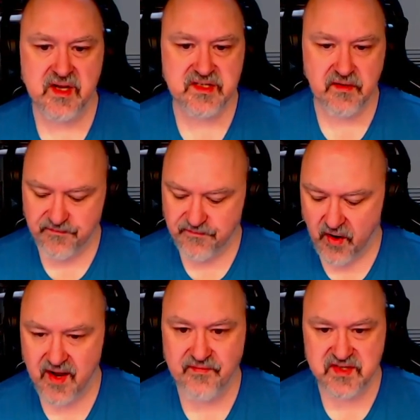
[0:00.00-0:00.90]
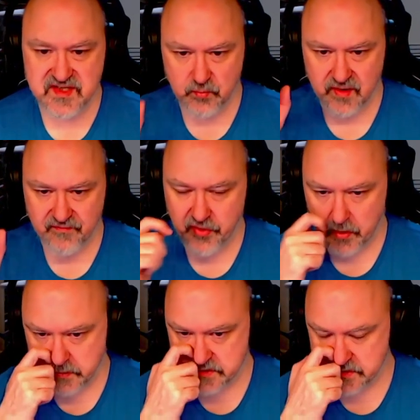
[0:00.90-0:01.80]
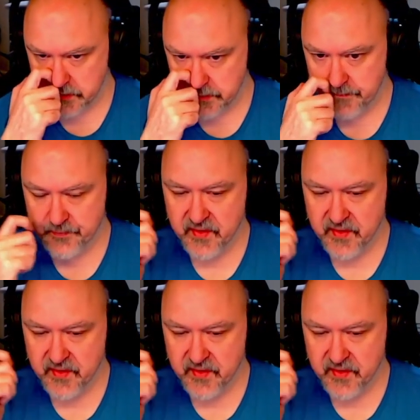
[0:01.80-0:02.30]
So 5 is in one of those two.